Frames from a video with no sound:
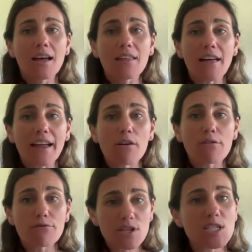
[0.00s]
They are
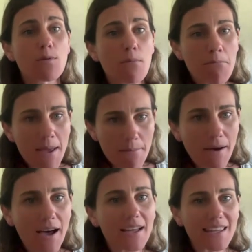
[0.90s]
a visible
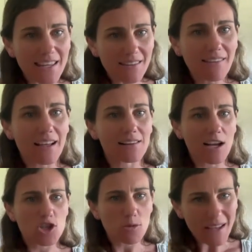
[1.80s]
member in that
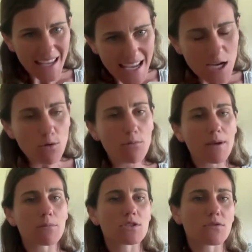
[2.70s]
classroom, equal
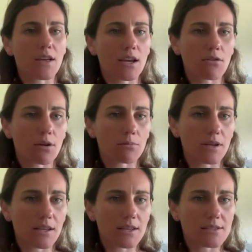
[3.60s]
member to their hearing
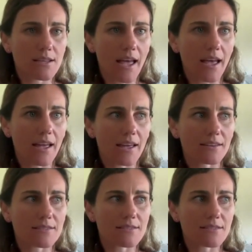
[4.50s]
peers,
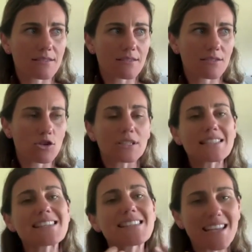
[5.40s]
and you can
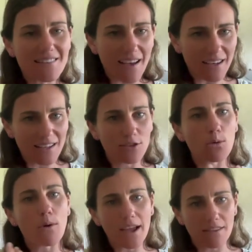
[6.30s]
see that in the
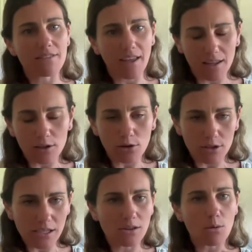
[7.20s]
way that they are
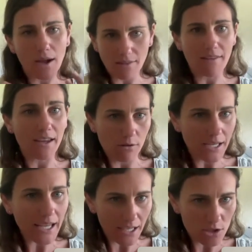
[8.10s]
learning and the way that they are
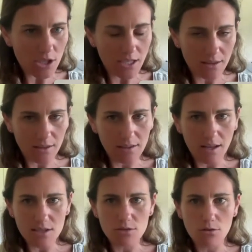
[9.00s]
engaging in the
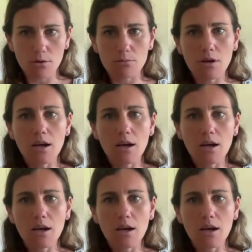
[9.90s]
classroom.